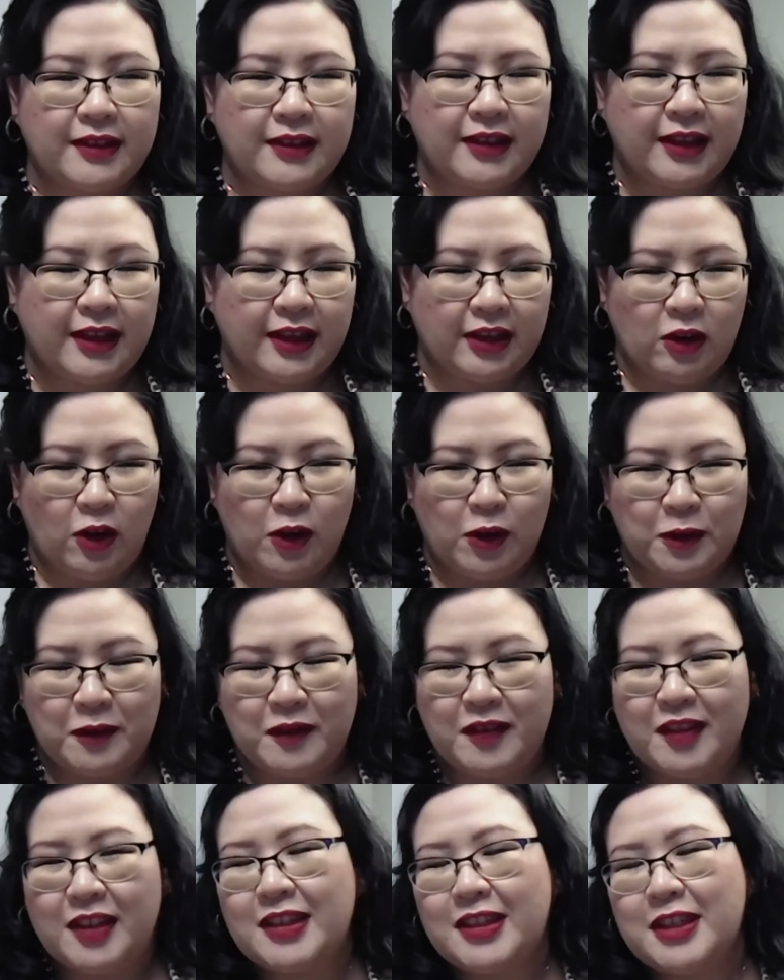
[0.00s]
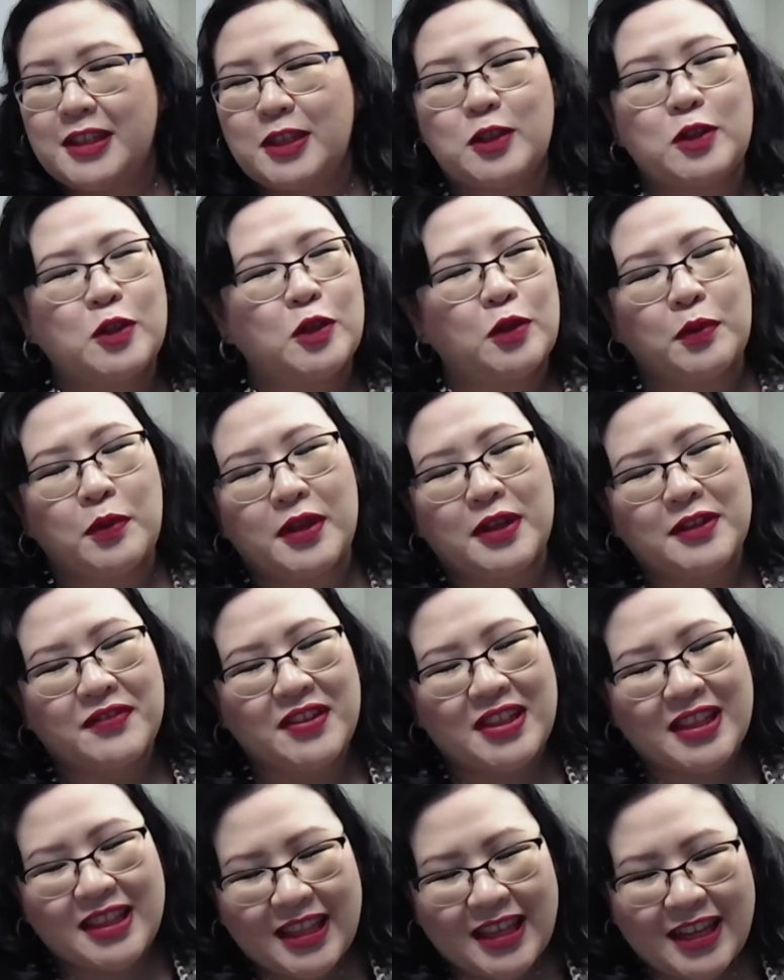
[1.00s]
get all of the links to the
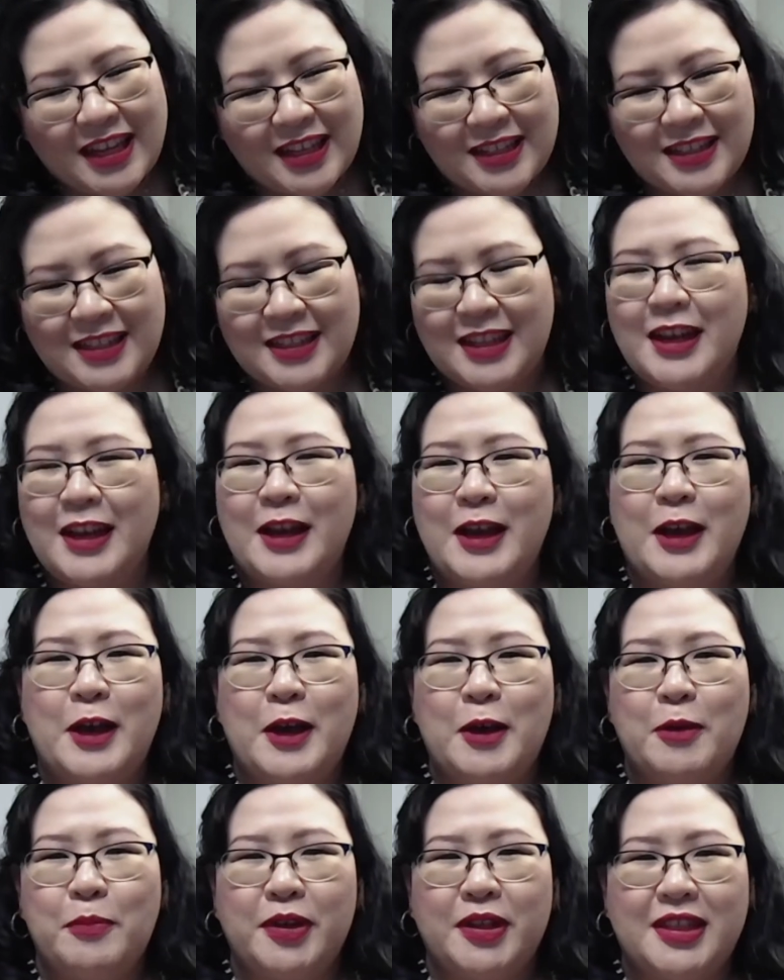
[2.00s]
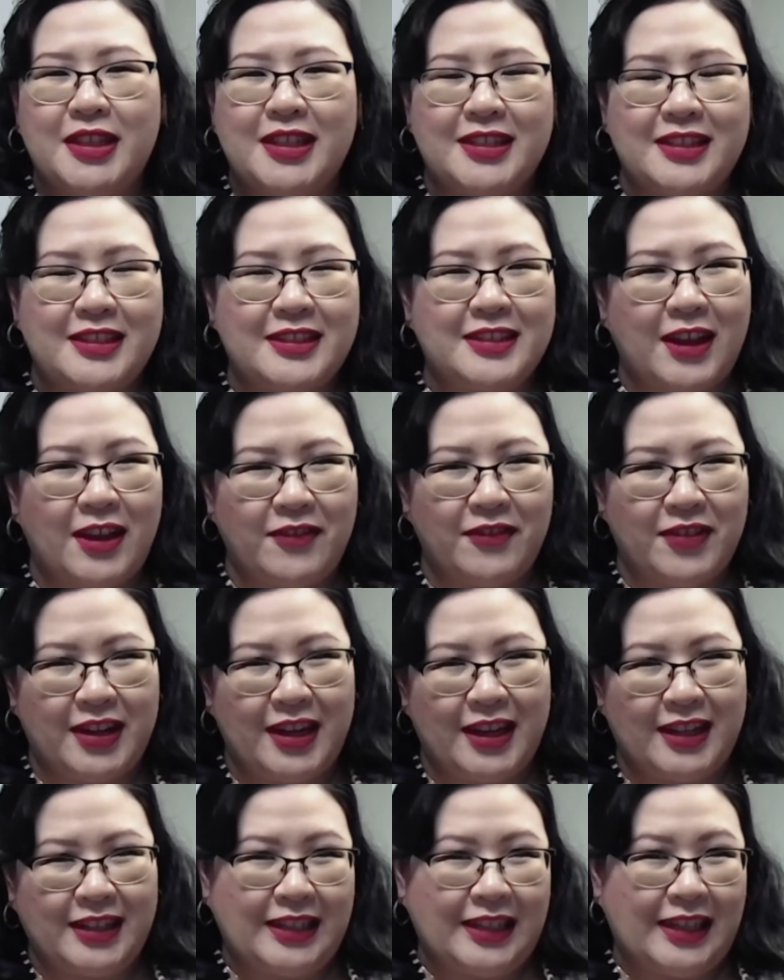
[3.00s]
relevant things, but this is
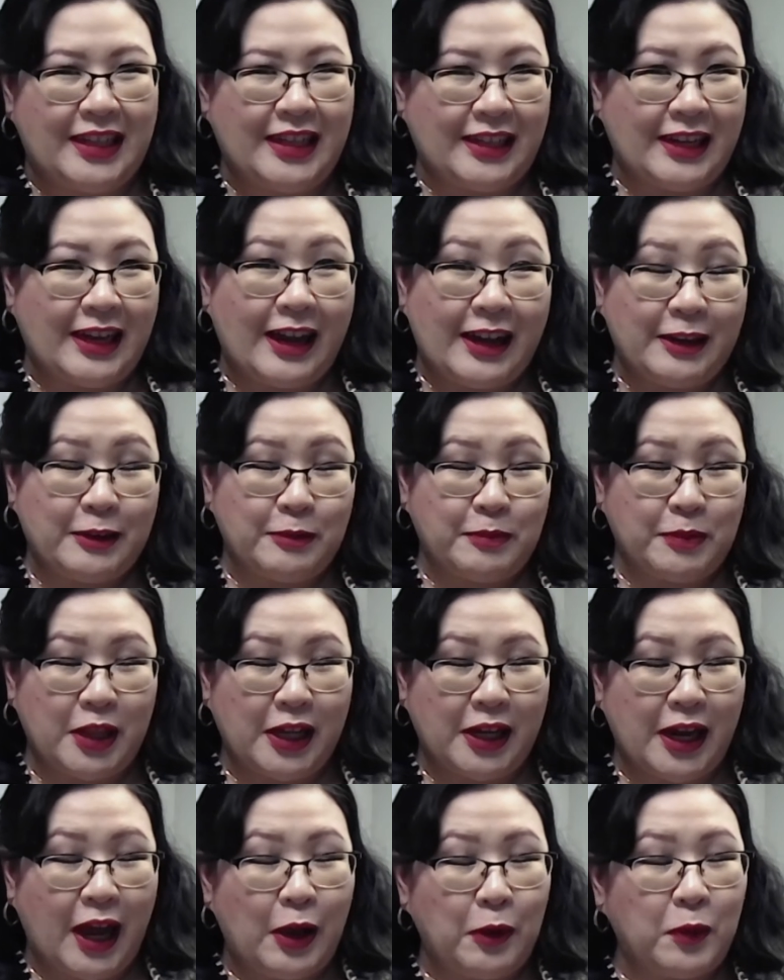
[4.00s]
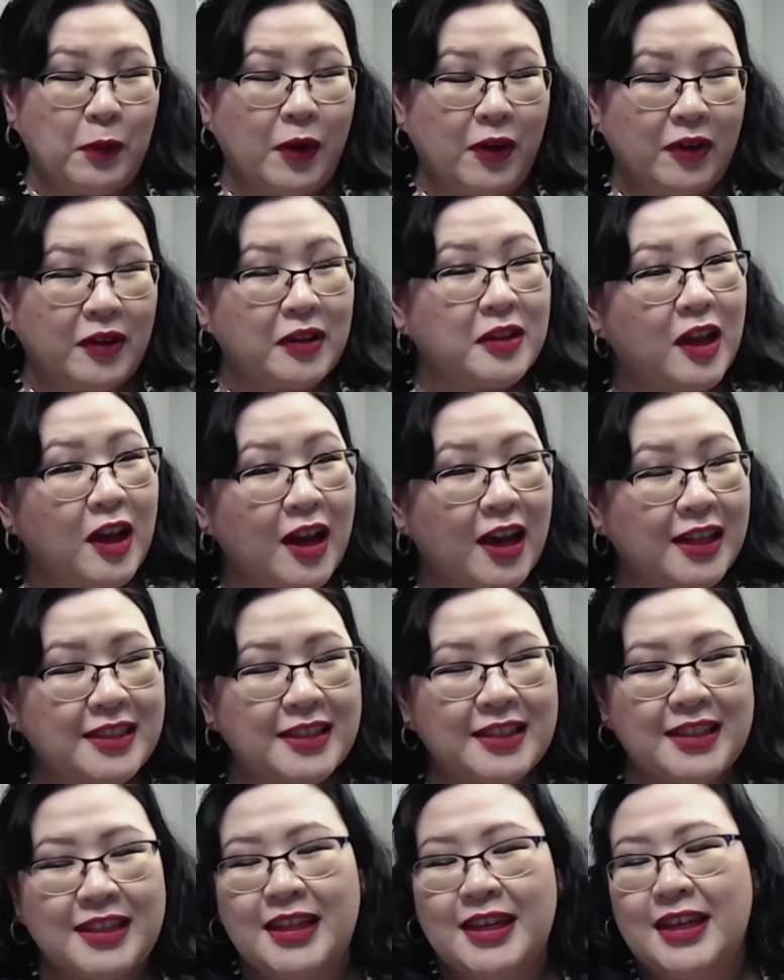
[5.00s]
definitely an item that I wear a
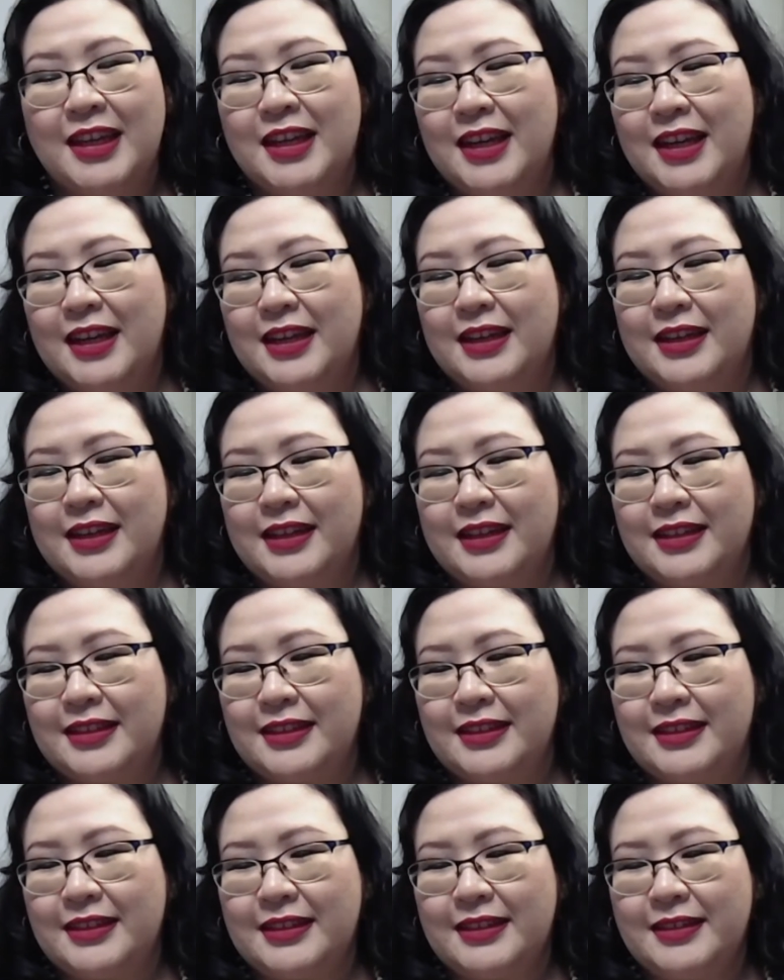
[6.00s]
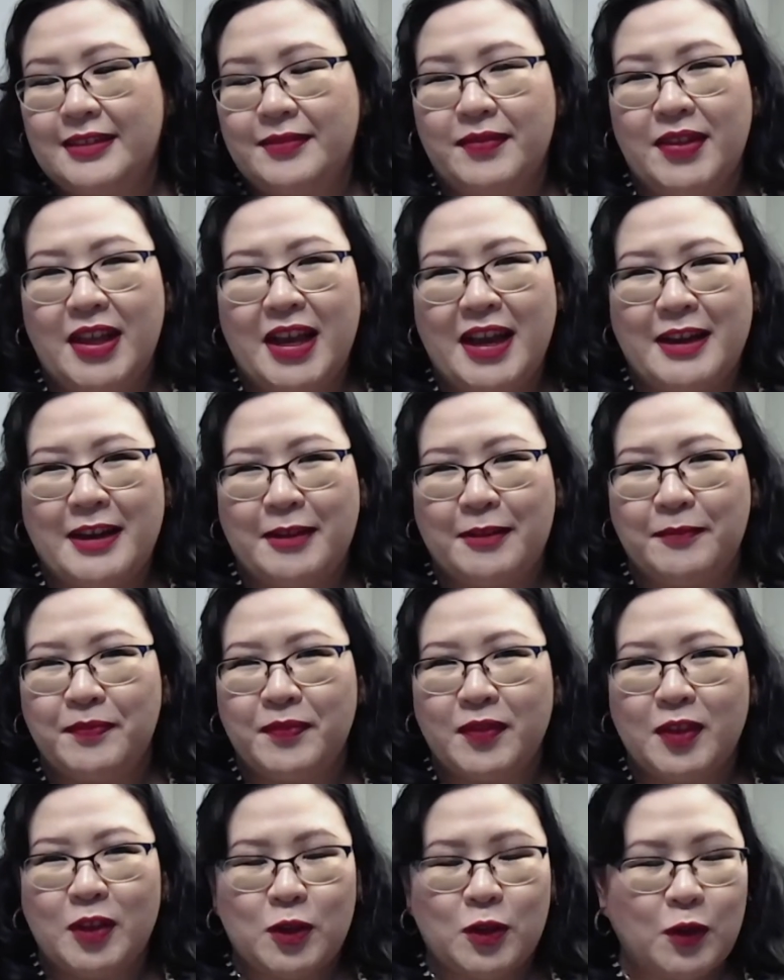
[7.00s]
lot. And yeah,
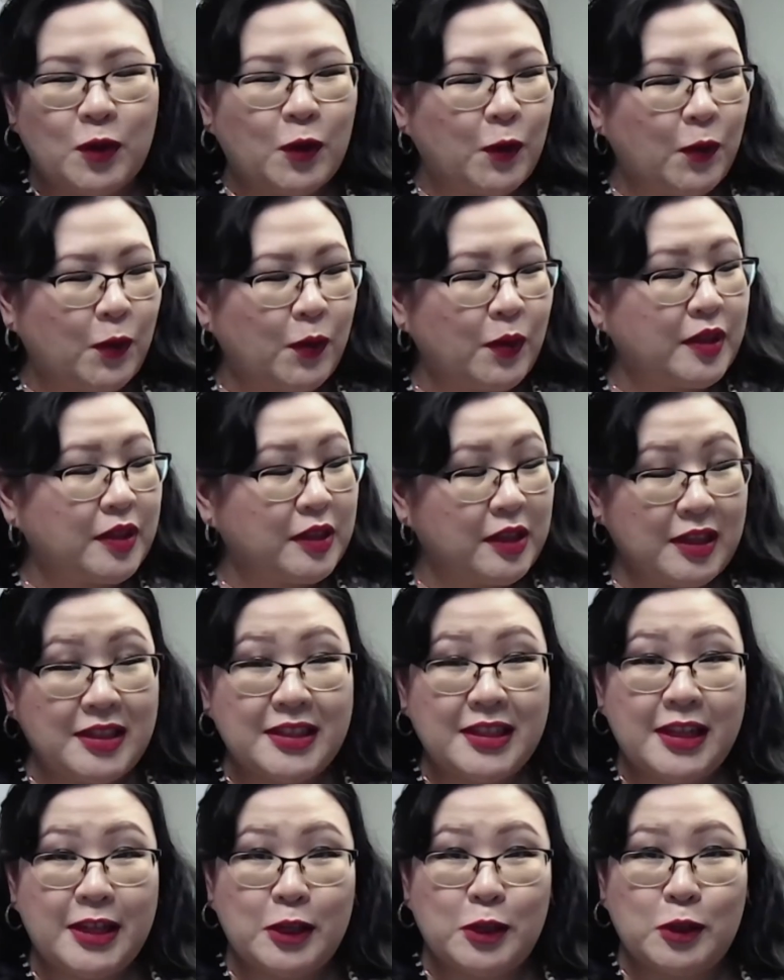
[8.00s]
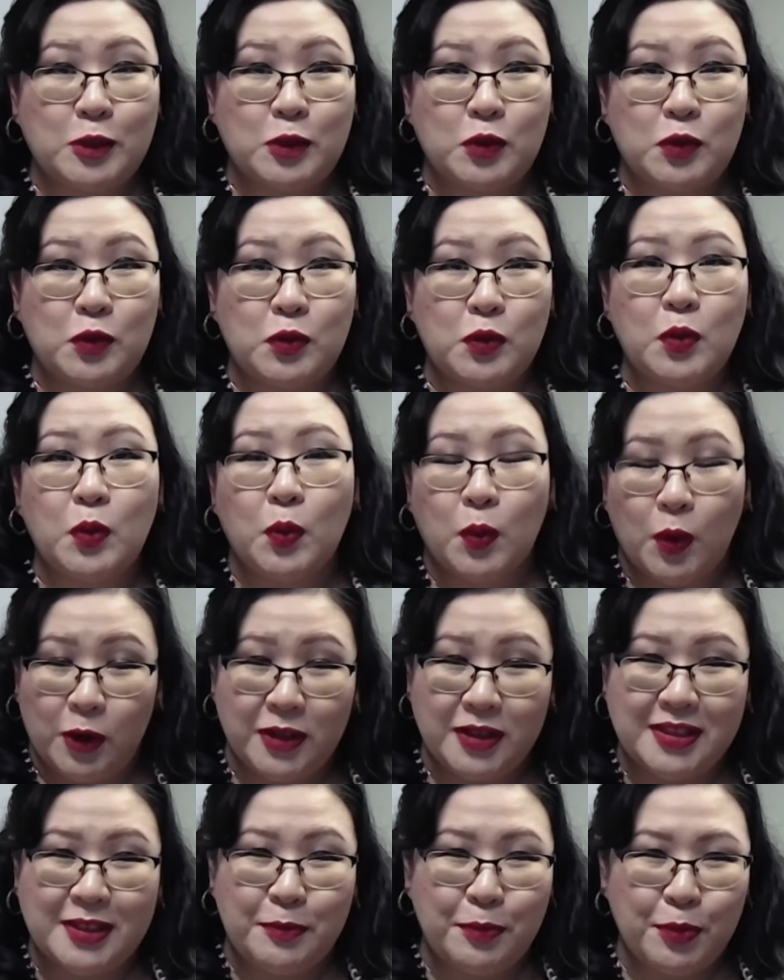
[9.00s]
so let's get into
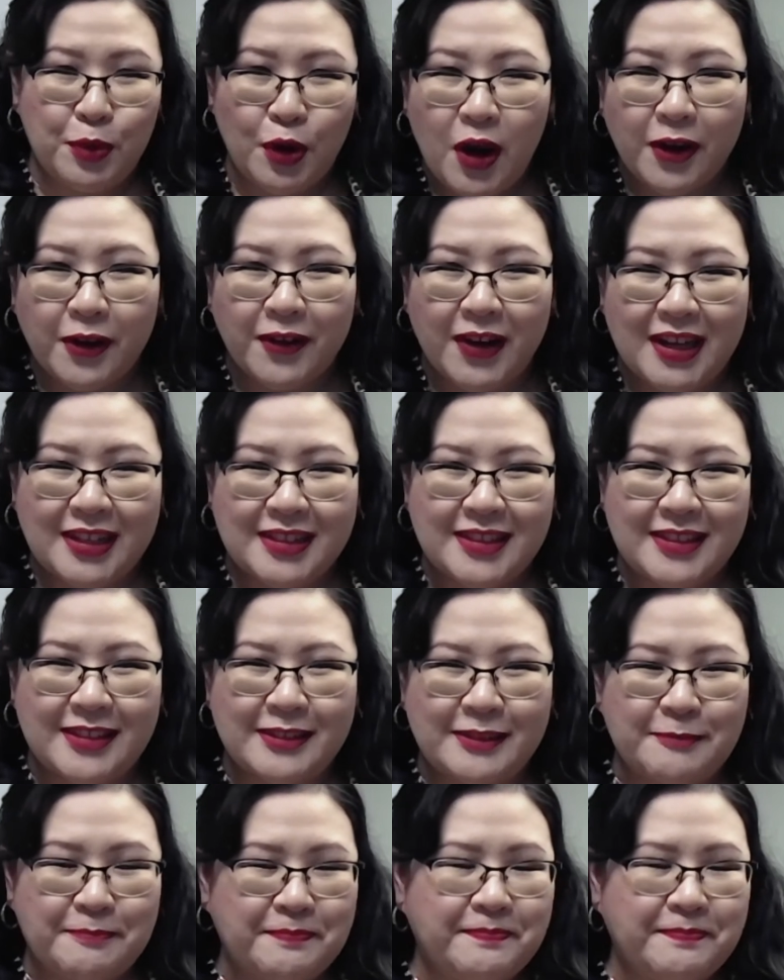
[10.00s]
works in progress.